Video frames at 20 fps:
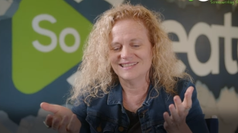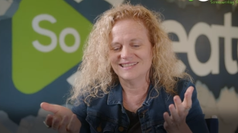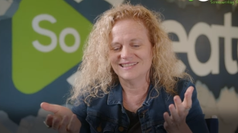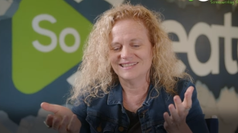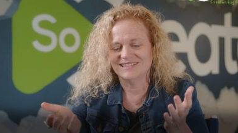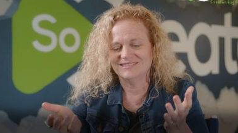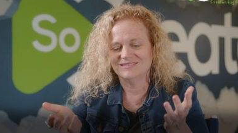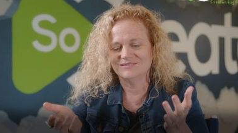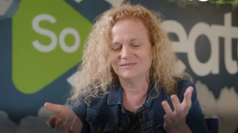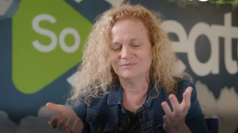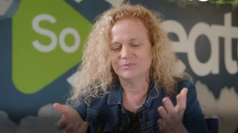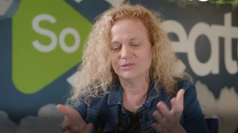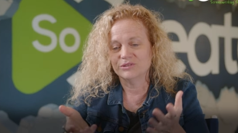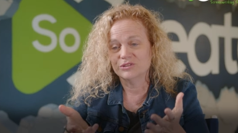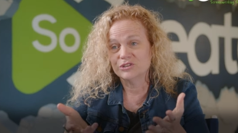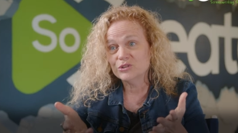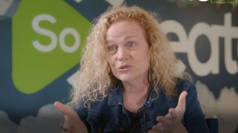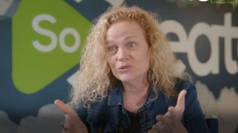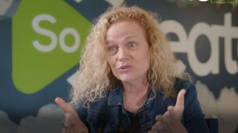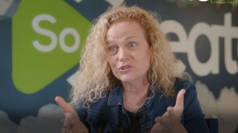a
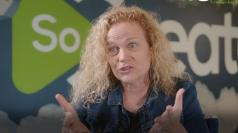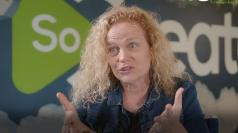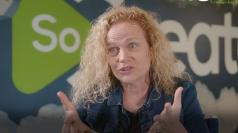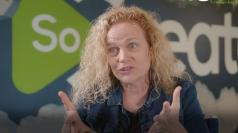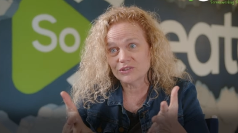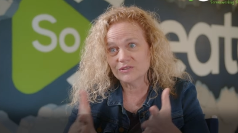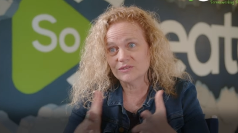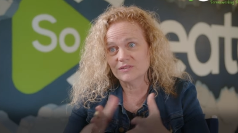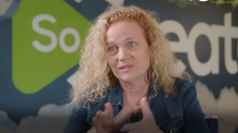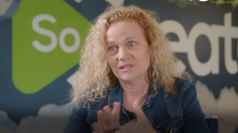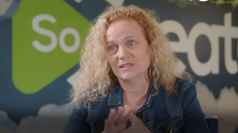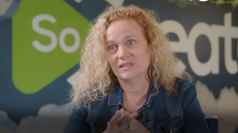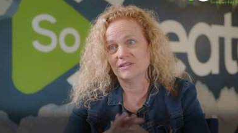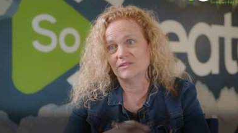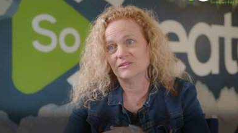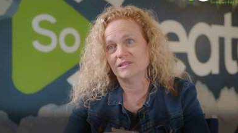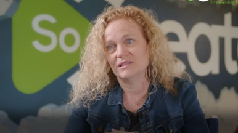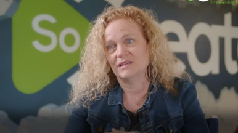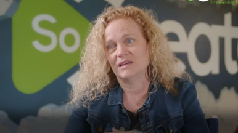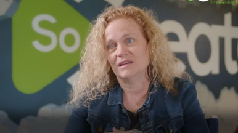producer, the
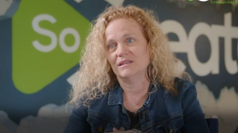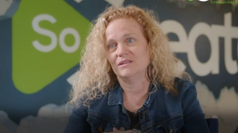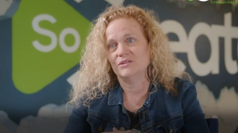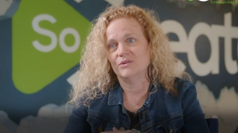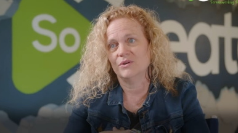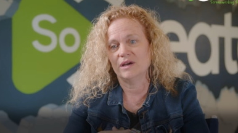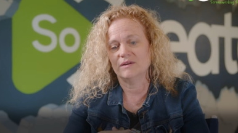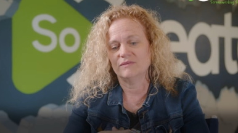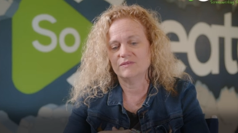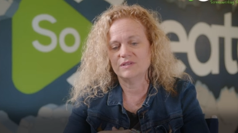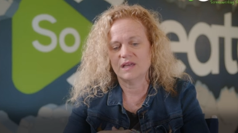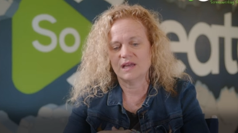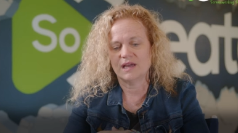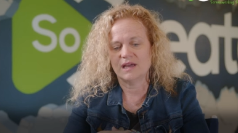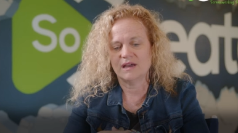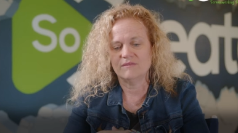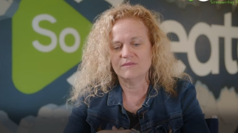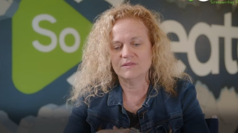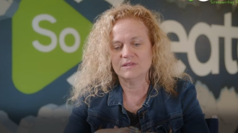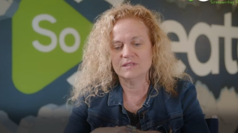skill set you have to
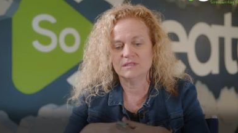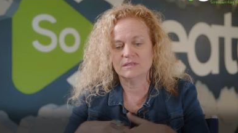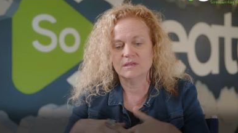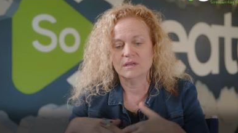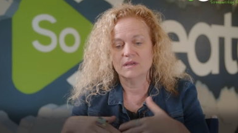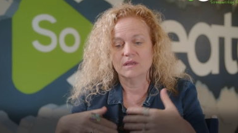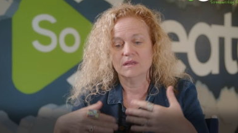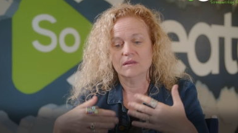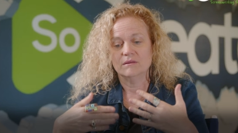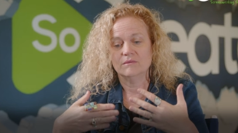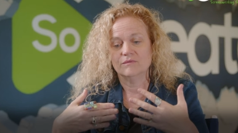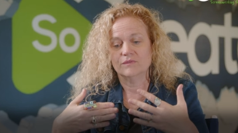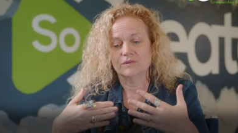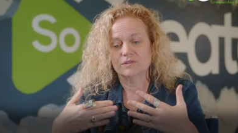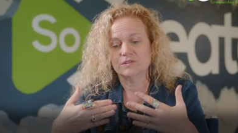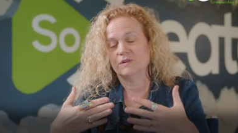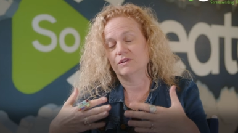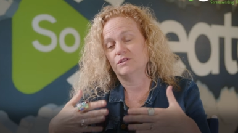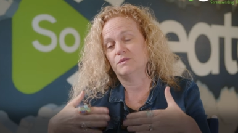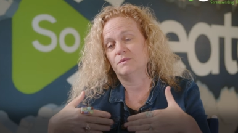have is
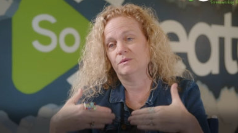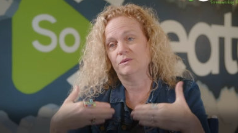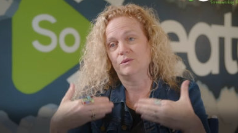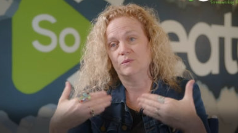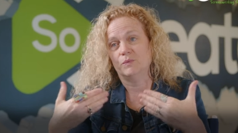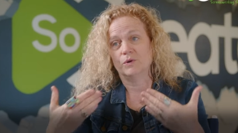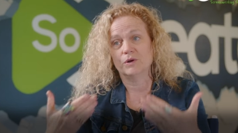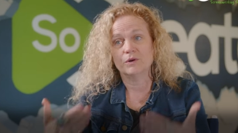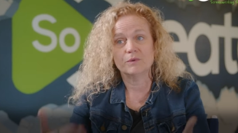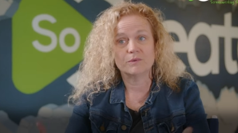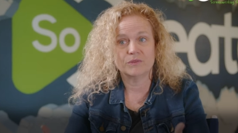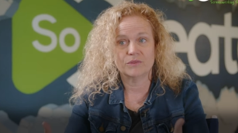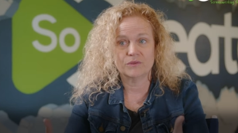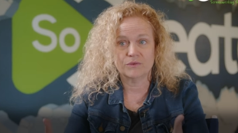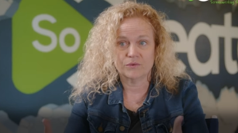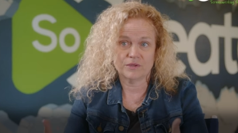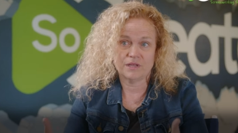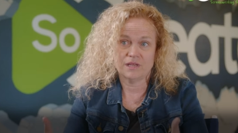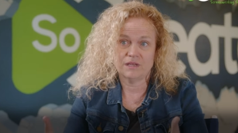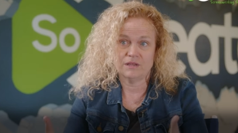first of all to be able to work with
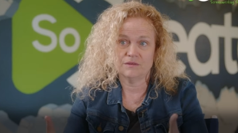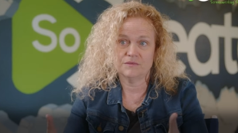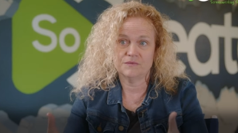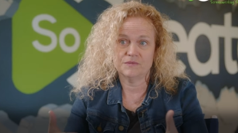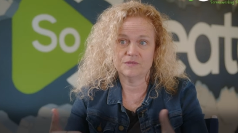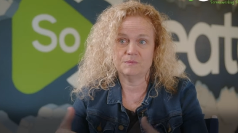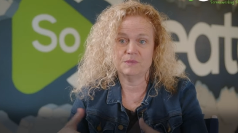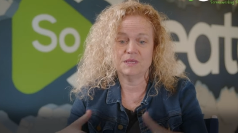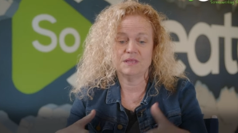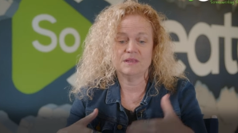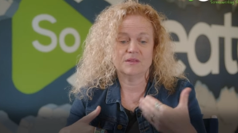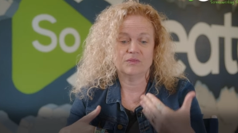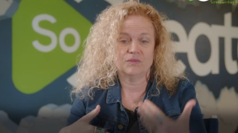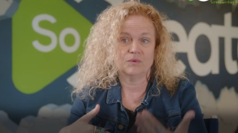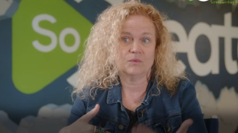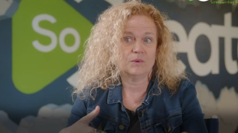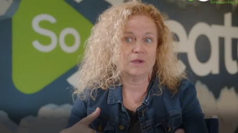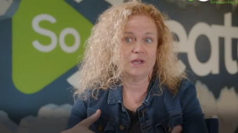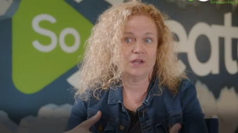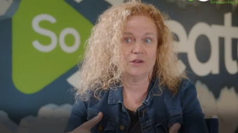creatives, be that the
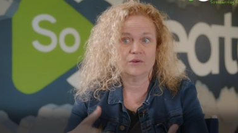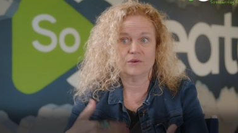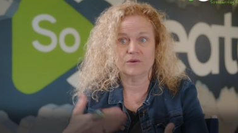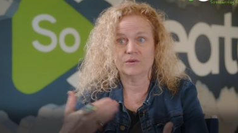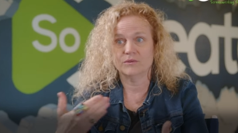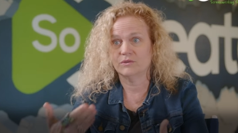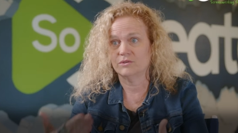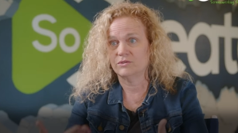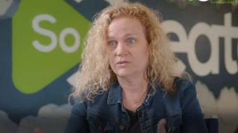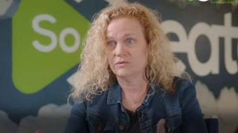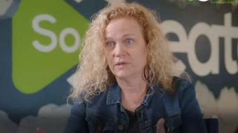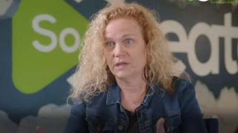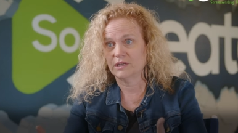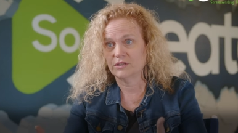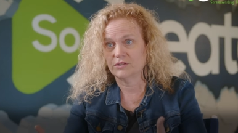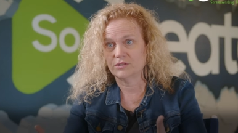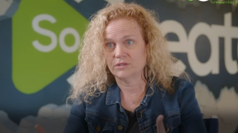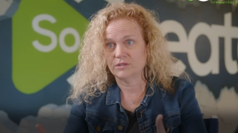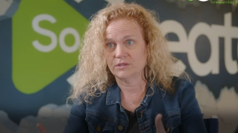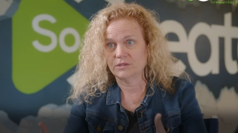writer, the
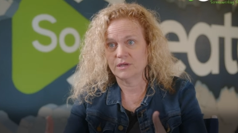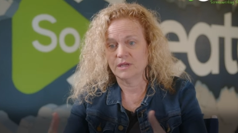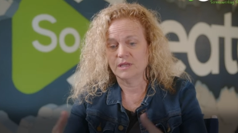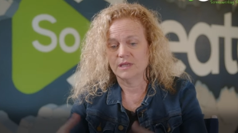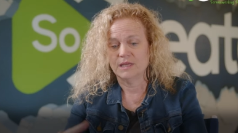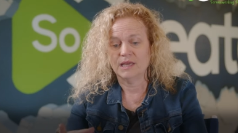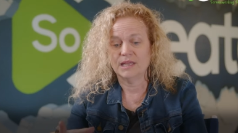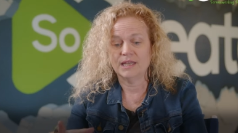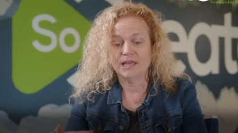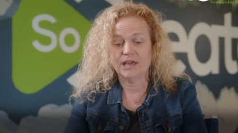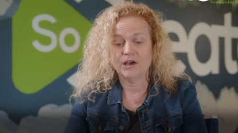director, and